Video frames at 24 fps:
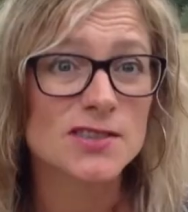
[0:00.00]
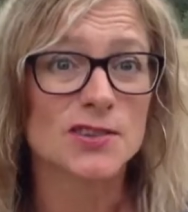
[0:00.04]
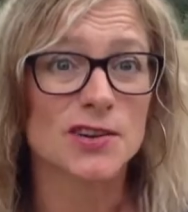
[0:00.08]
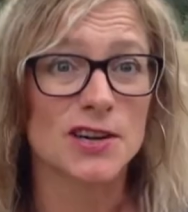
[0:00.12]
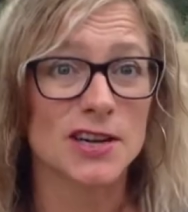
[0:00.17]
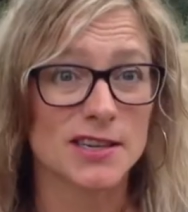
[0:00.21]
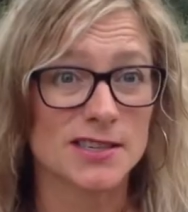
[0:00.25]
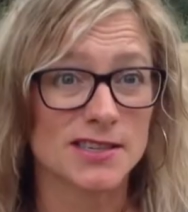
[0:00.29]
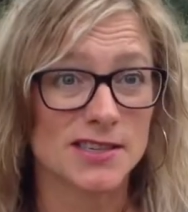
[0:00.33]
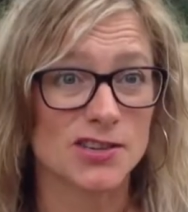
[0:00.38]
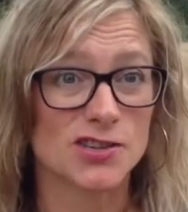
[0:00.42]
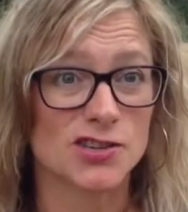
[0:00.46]
or
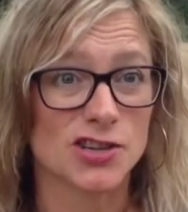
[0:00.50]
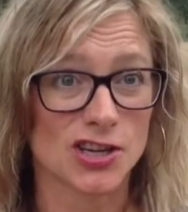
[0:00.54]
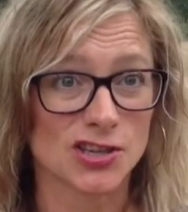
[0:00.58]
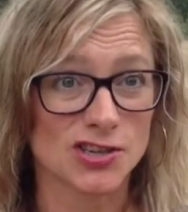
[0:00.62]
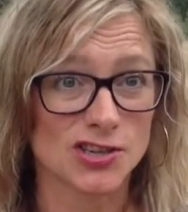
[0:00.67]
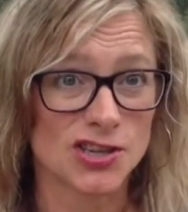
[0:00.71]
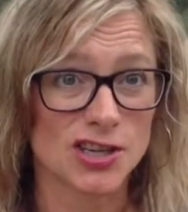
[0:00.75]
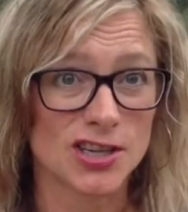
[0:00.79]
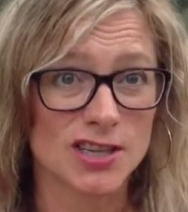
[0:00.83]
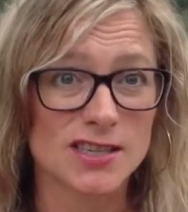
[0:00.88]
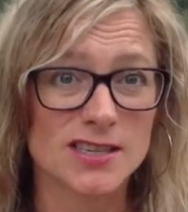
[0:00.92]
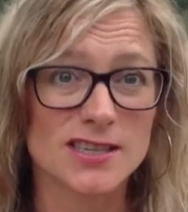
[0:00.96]
any
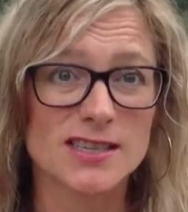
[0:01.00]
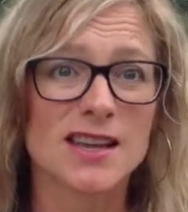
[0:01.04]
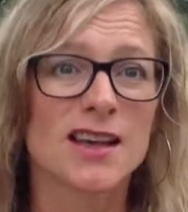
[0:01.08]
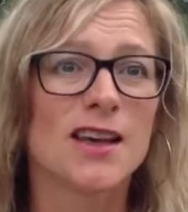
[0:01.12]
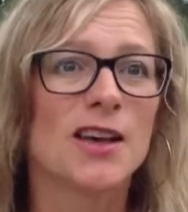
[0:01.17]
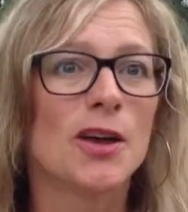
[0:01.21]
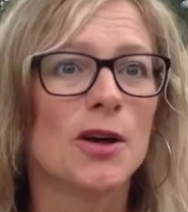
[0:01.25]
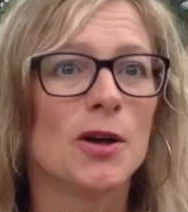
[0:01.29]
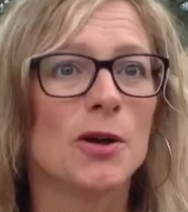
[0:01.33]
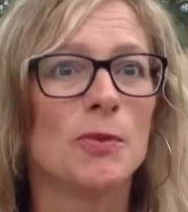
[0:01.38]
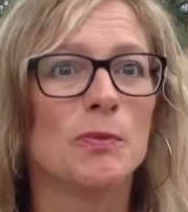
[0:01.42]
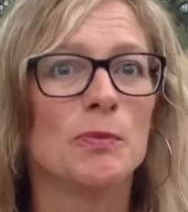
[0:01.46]
suggestions,
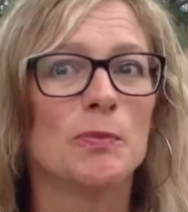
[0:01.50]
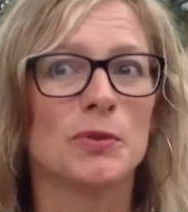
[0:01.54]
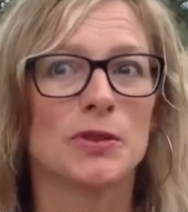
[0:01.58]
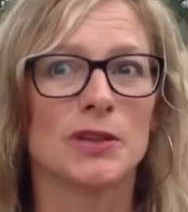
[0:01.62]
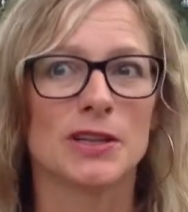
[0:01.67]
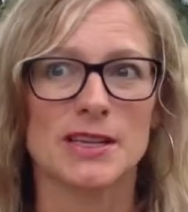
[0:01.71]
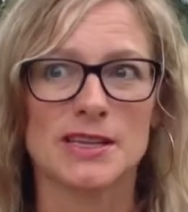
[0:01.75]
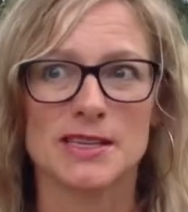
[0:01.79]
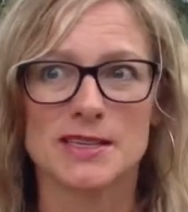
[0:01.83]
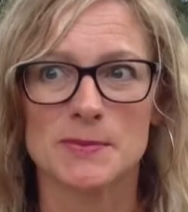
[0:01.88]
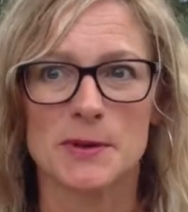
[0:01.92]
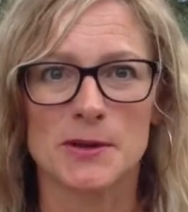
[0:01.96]

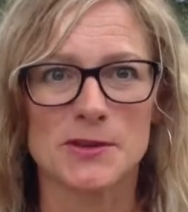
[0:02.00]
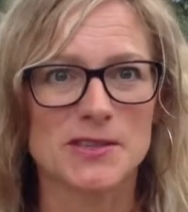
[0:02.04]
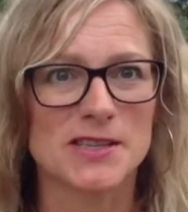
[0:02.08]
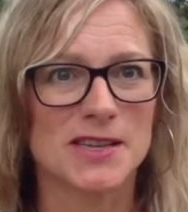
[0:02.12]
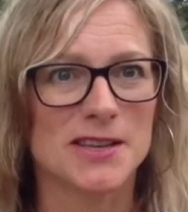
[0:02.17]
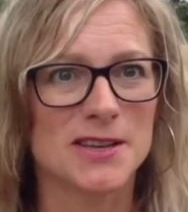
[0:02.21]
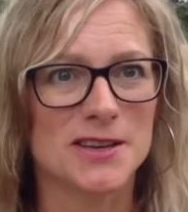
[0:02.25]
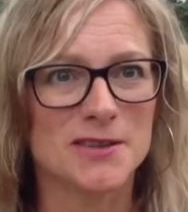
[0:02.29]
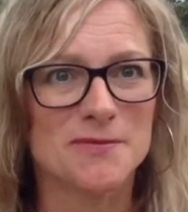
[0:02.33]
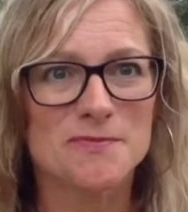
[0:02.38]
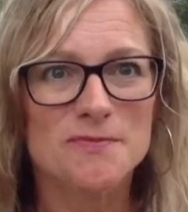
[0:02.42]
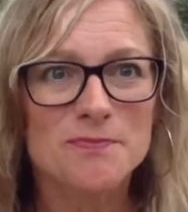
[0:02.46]
please post
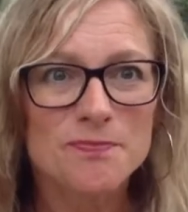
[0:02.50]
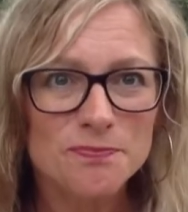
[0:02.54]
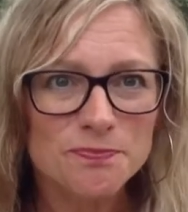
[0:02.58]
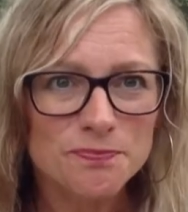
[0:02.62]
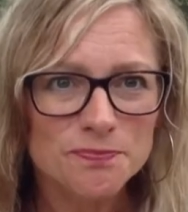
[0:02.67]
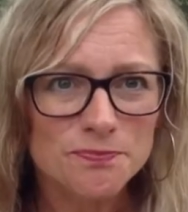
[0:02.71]
them